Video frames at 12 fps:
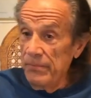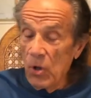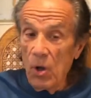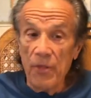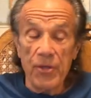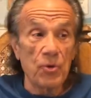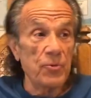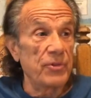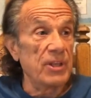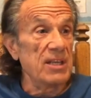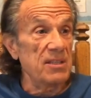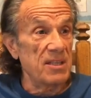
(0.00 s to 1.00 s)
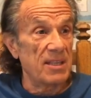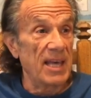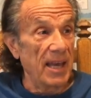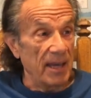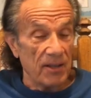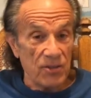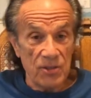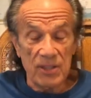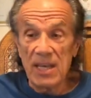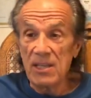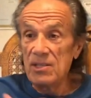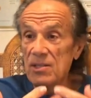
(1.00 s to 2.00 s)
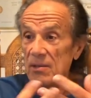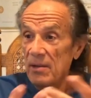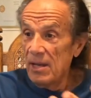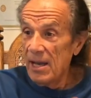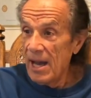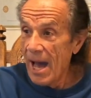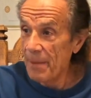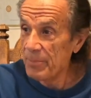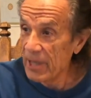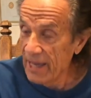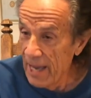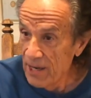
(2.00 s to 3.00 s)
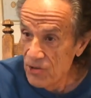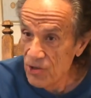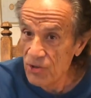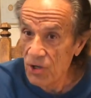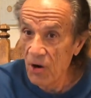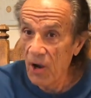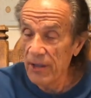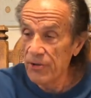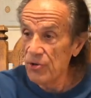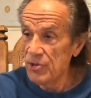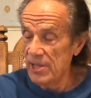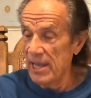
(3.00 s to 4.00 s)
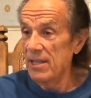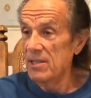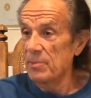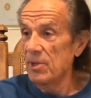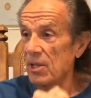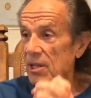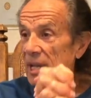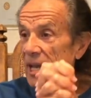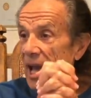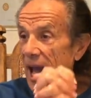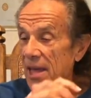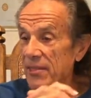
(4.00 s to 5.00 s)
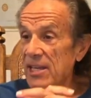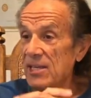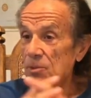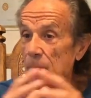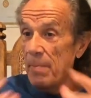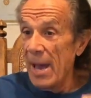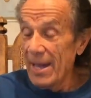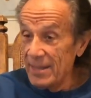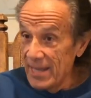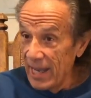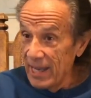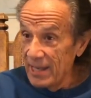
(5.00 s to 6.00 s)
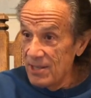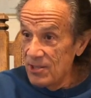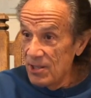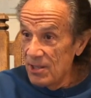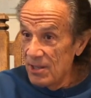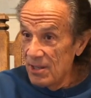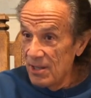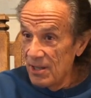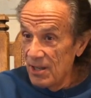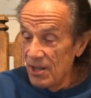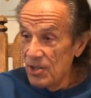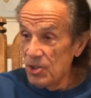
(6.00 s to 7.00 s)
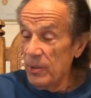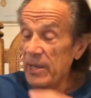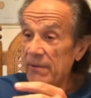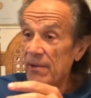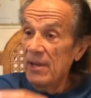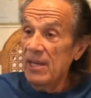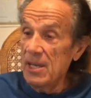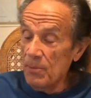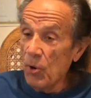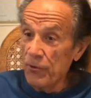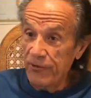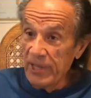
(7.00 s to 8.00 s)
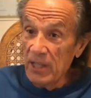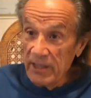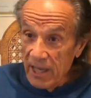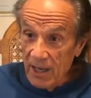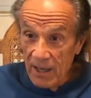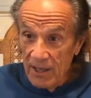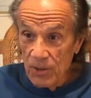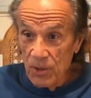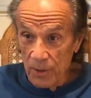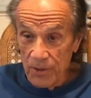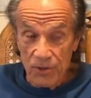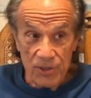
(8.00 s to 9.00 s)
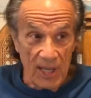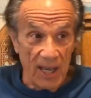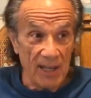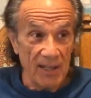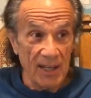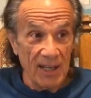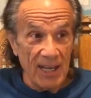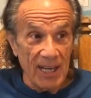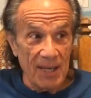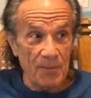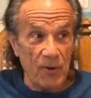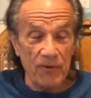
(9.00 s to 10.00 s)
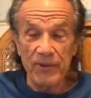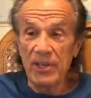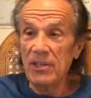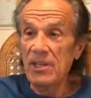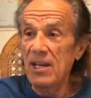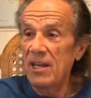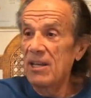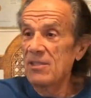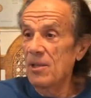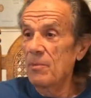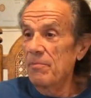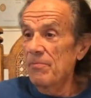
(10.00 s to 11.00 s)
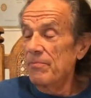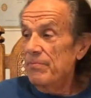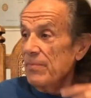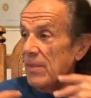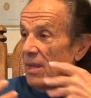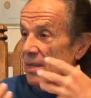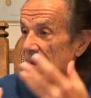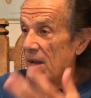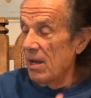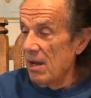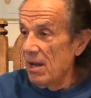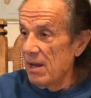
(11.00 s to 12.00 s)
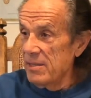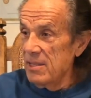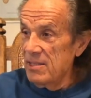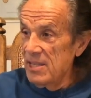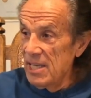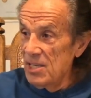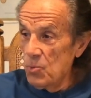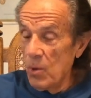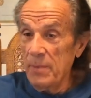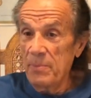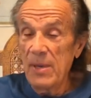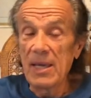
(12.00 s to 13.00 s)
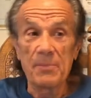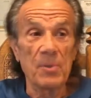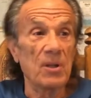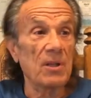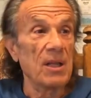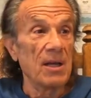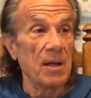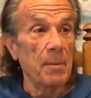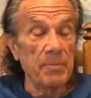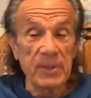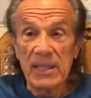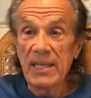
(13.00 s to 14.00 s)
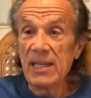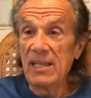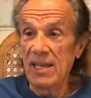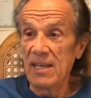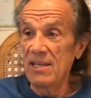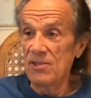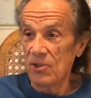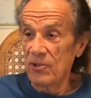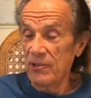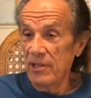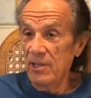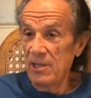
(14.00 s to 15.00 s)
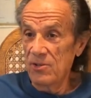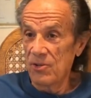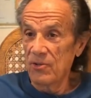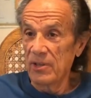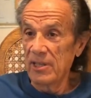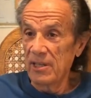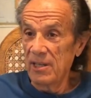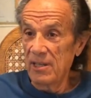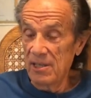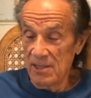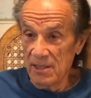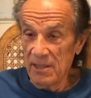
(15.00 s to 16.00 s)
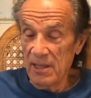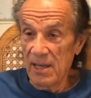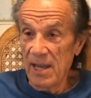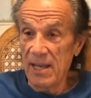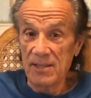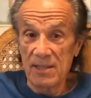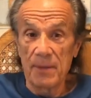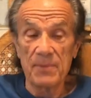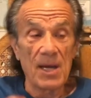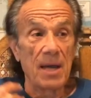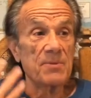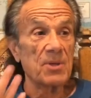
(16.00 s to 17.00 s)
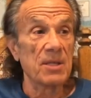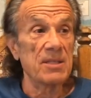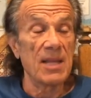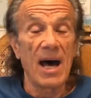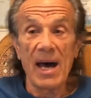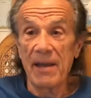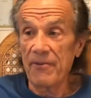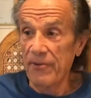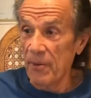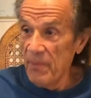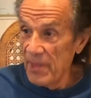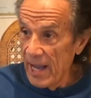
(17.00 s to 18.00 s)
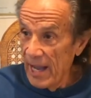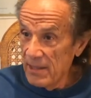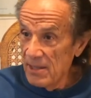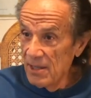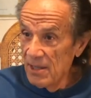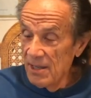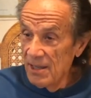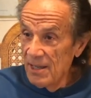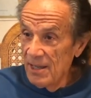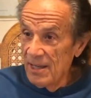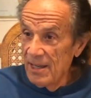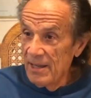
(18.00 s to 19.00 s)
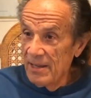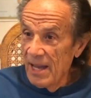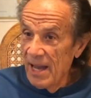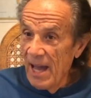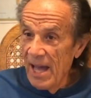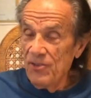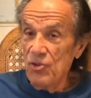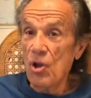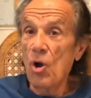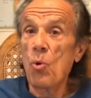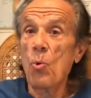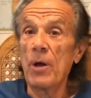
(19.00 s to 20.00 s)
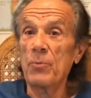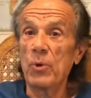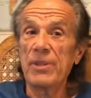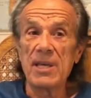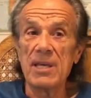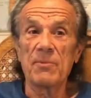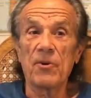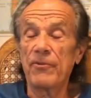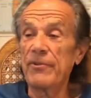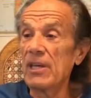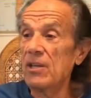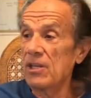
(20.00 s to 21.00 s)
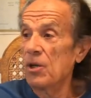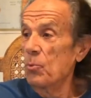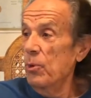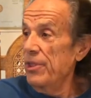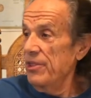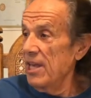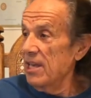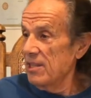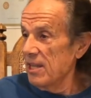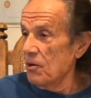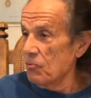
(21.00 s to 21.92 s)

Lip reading: Although these things, these applications are understandable, and these band-aids to hemophilia, you understand? Hemophilia is a disease when people bleed easily, and sometimes can die from that. And no one with hemophilia would think that a